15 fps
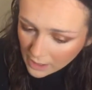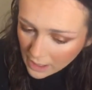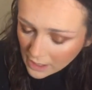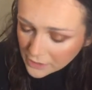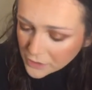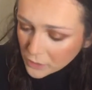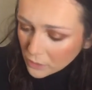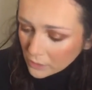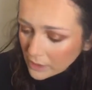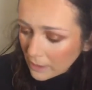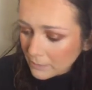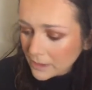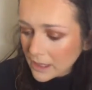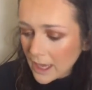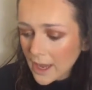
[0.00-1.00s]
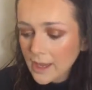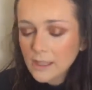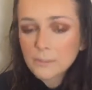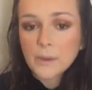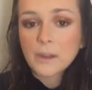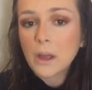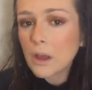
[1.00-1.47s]
and do all them
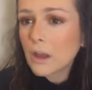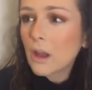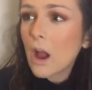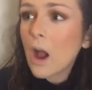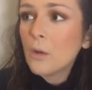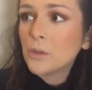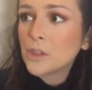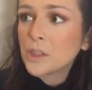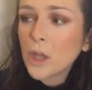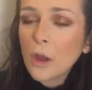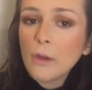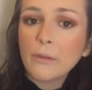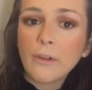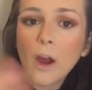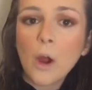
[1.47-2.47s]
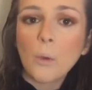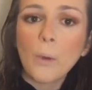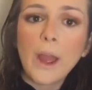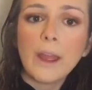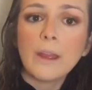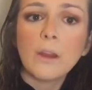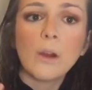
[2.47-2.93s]
things, but like I was so far
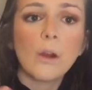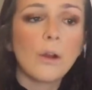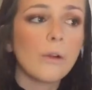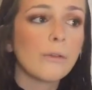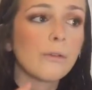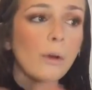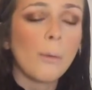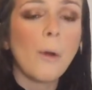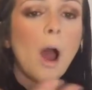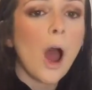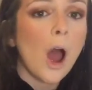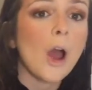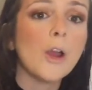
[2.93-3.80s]
away from home.